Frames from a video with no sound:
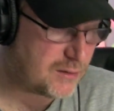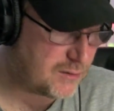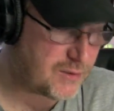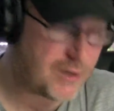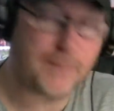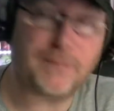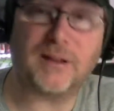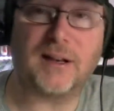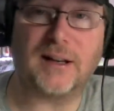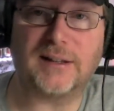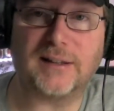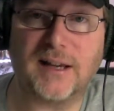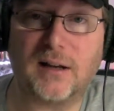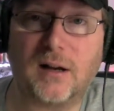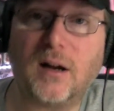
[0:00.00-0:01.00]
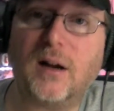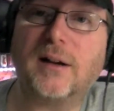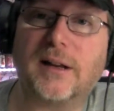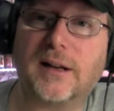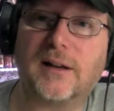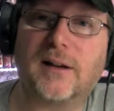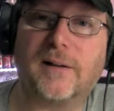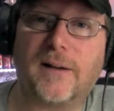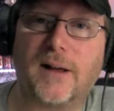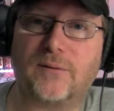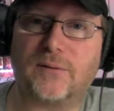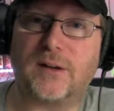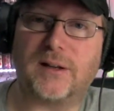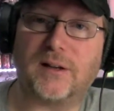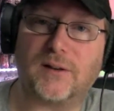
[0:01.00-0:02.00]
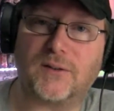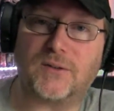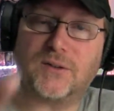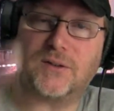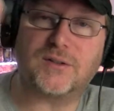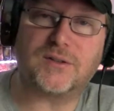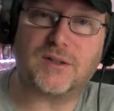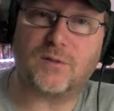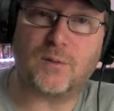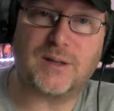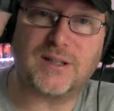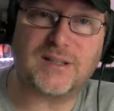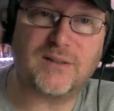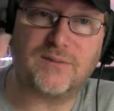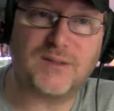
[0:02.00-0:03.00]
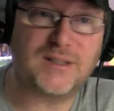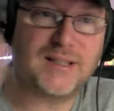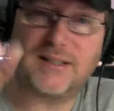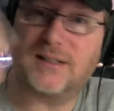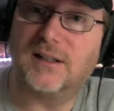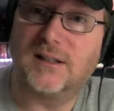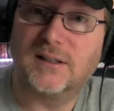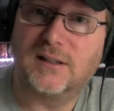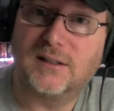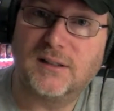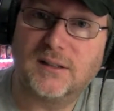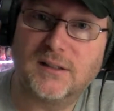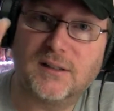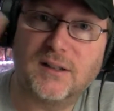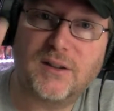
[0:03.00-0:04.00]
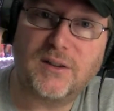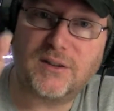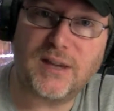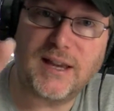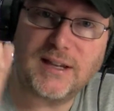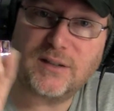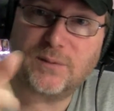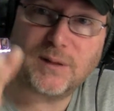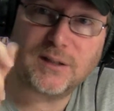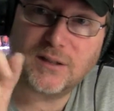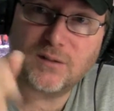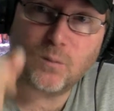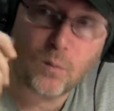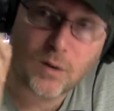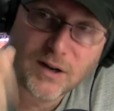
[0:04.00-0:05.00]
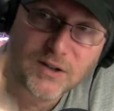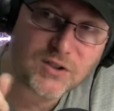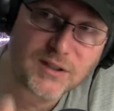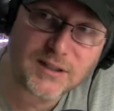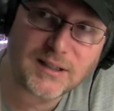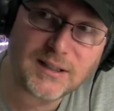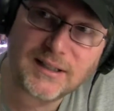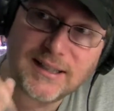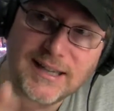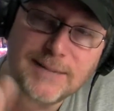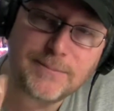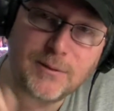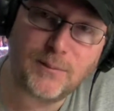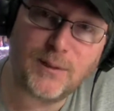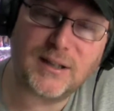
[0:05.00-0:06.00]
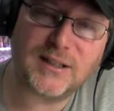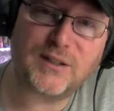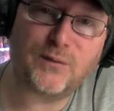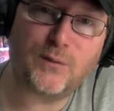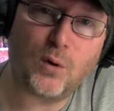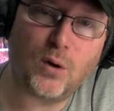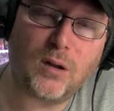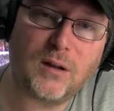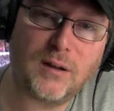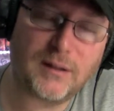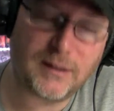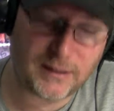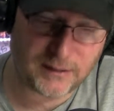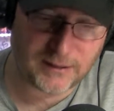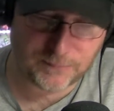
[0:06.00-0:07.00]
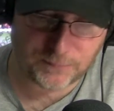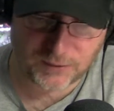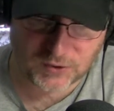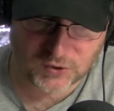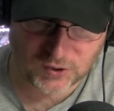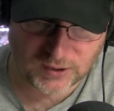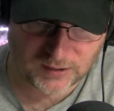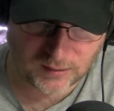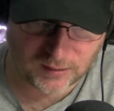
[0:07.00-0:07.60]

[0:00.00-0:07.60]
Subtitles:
or something like that, I'm going to cut it off right here. Cheers, everybody. 17. Thanks for watching. Keep your mugs full, and I appreciate